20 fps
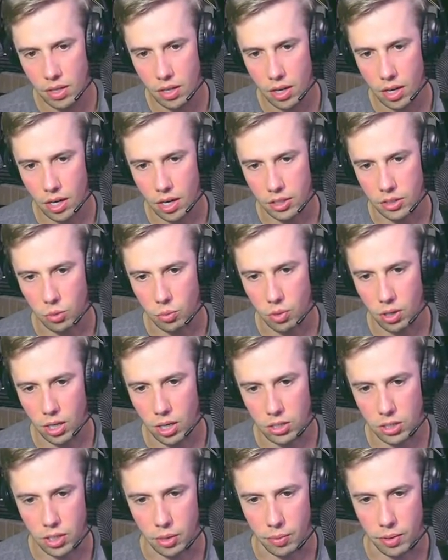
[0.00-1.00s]
All right, so where
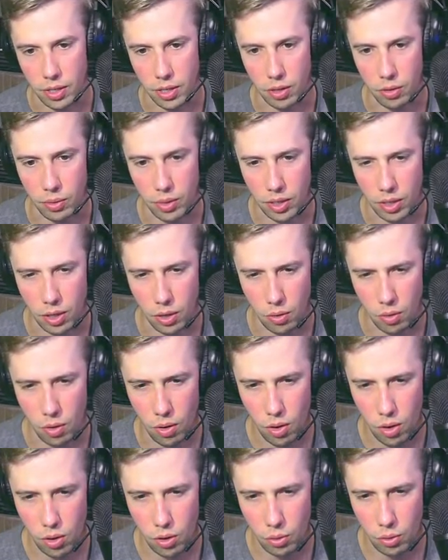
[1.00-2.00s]
else can we go? We can go
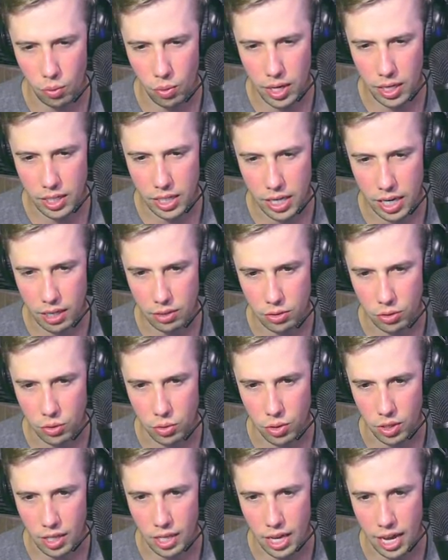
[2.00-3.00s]
all the way down to
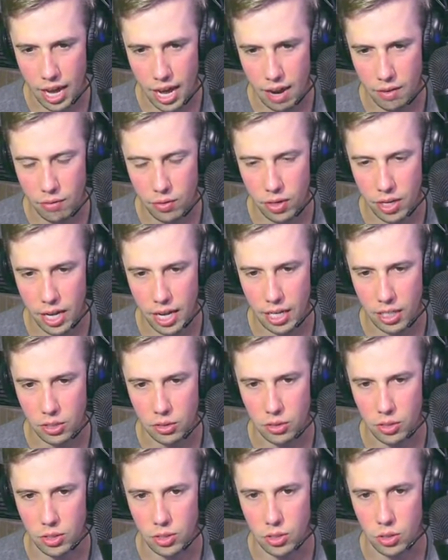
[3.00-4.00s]
the cavern
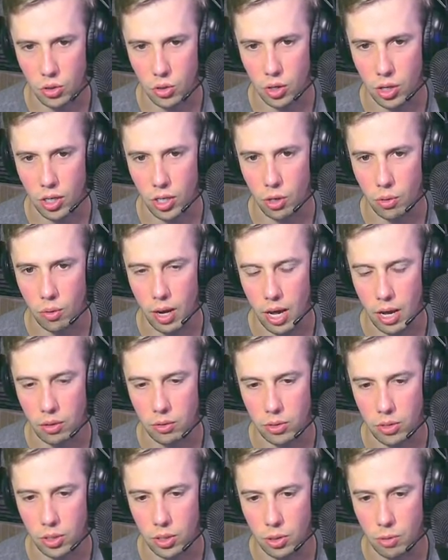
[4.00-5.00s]
entrance, or I can go
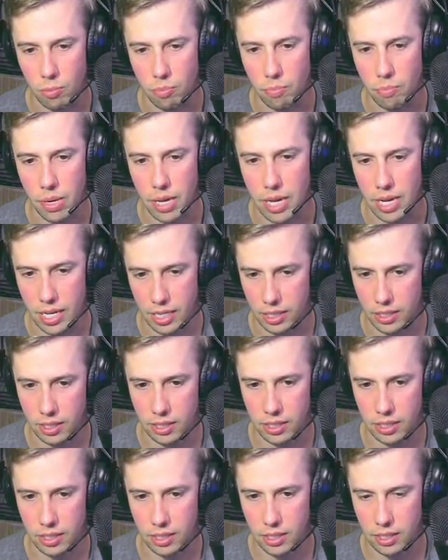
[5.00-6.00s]
out to the
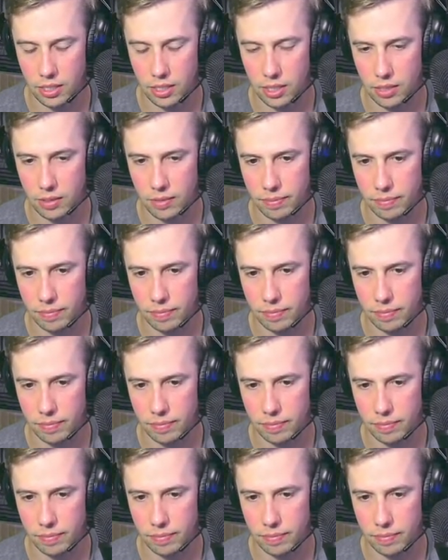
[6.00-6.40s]
base.